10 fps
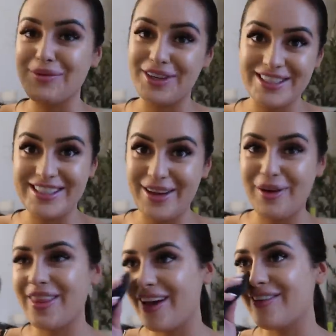I'm going to say
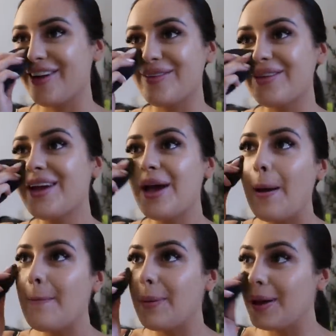about that room
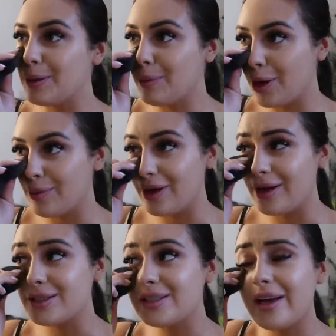but at the moment
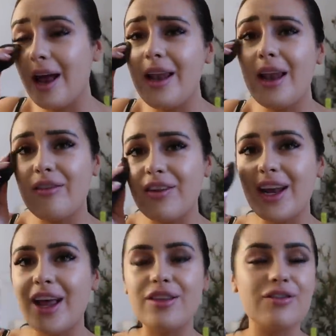I just I love
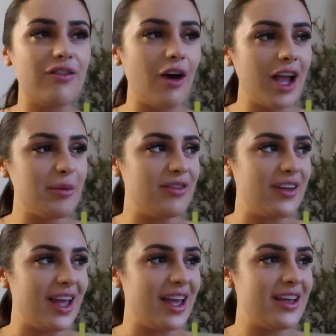it like the vibe of
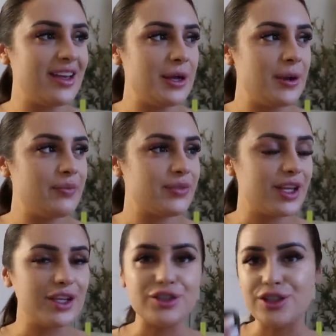it
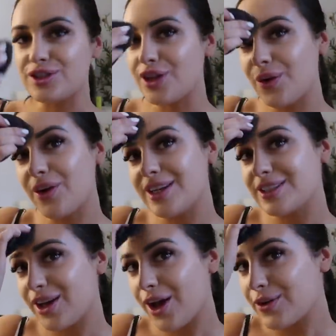it's just so nice
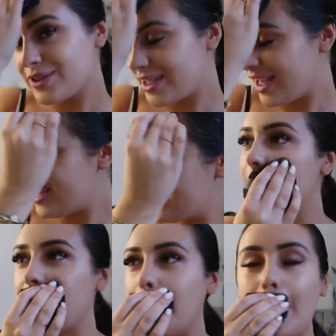and cozy
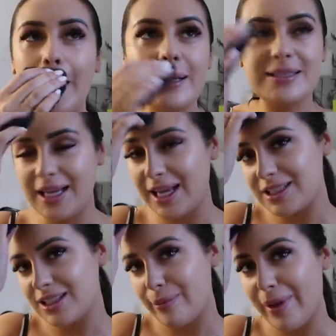but the lighting
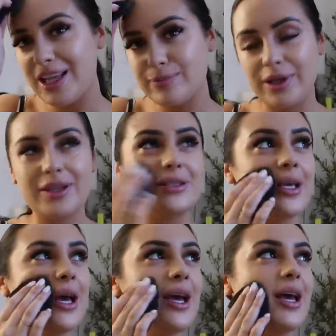isn't the best because
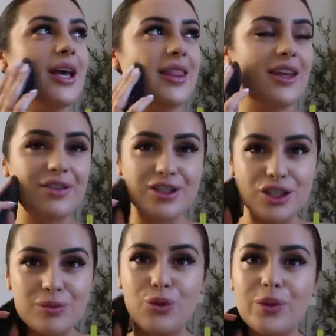there is a small